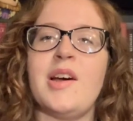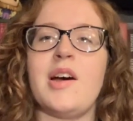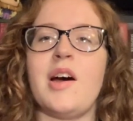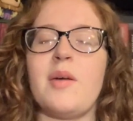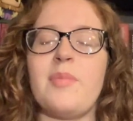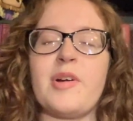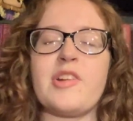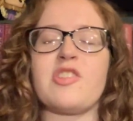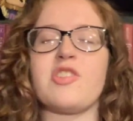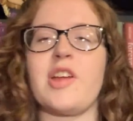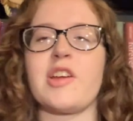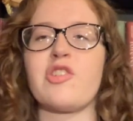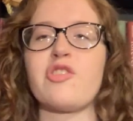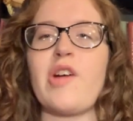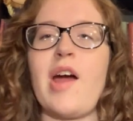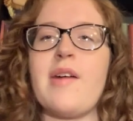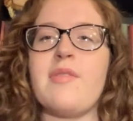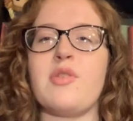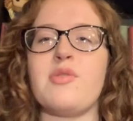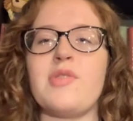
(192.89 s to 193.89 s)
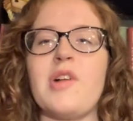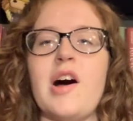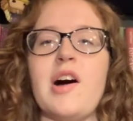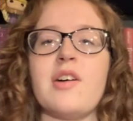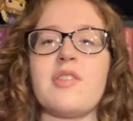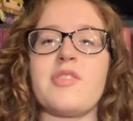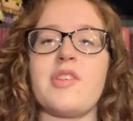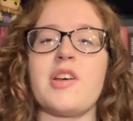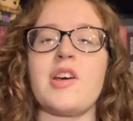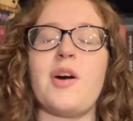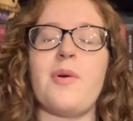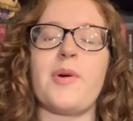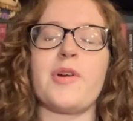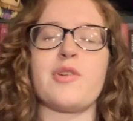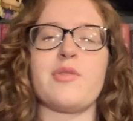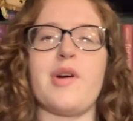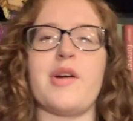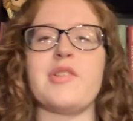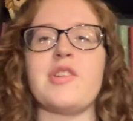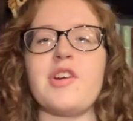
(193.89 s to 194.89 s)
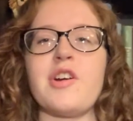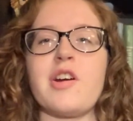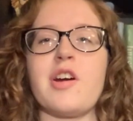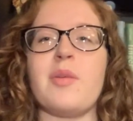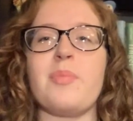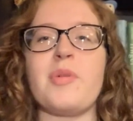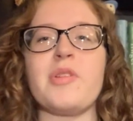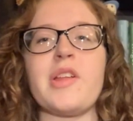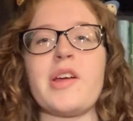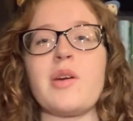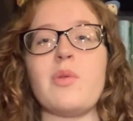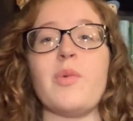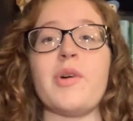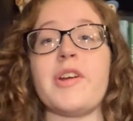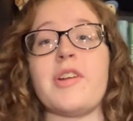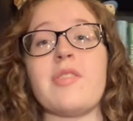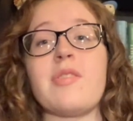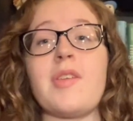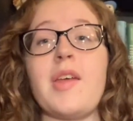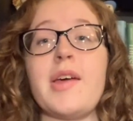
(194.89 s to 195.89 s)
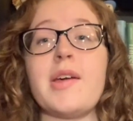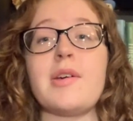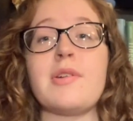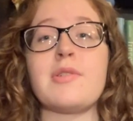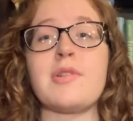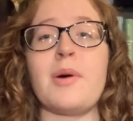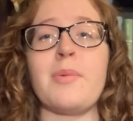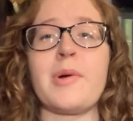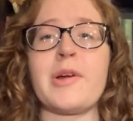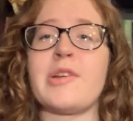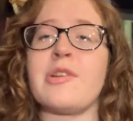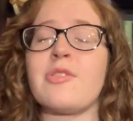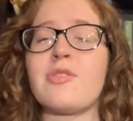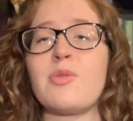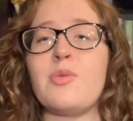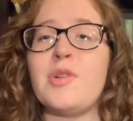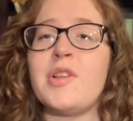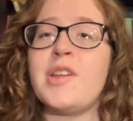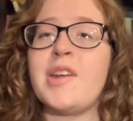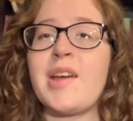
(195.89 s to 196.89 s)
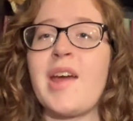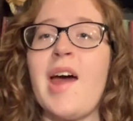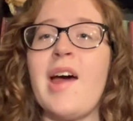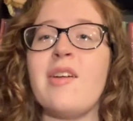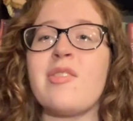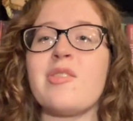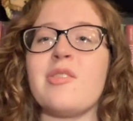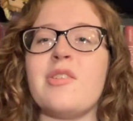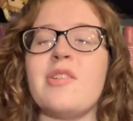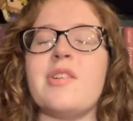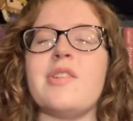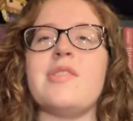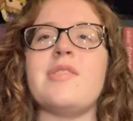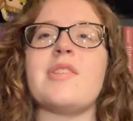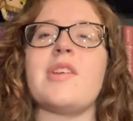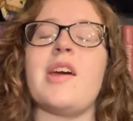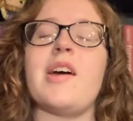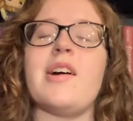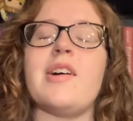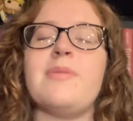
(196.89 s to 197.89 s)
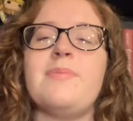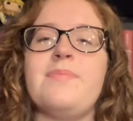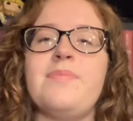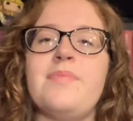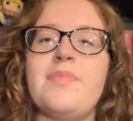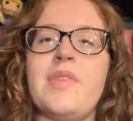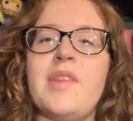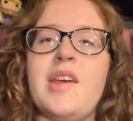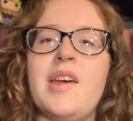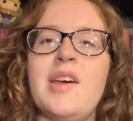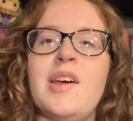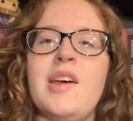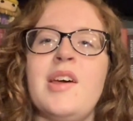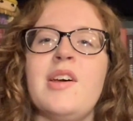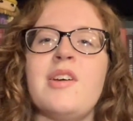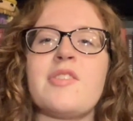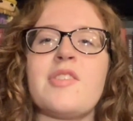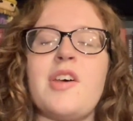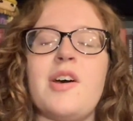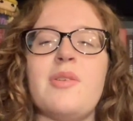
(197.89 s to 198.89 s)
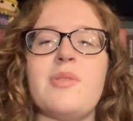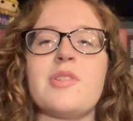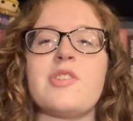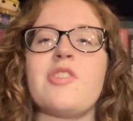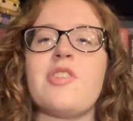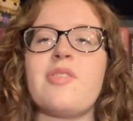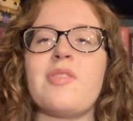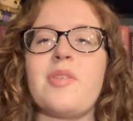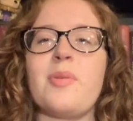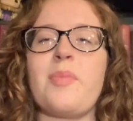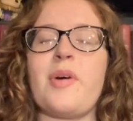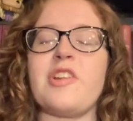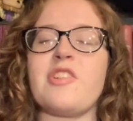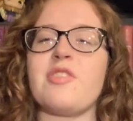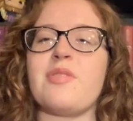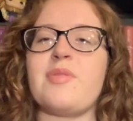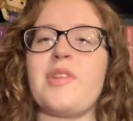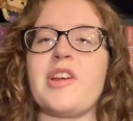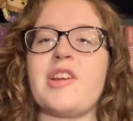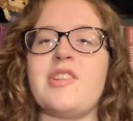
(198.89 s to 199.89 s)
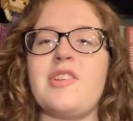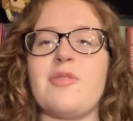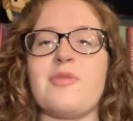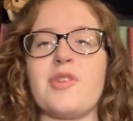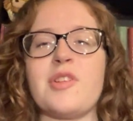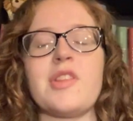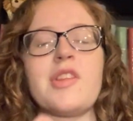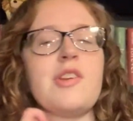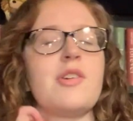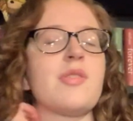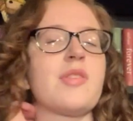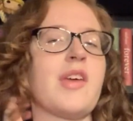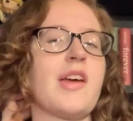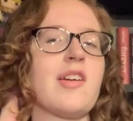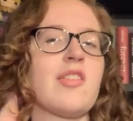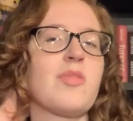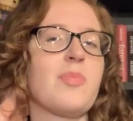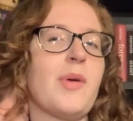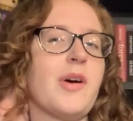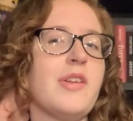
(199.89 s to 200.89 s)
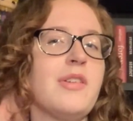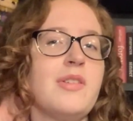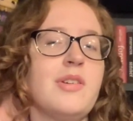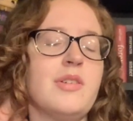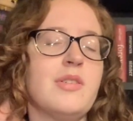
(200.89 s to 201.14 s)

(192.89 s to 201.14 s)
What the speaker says: a bunch of like travel vlogs and going around Europe and like what it's like going to school in a castle, and yeah. So just a bunch of like different little things, but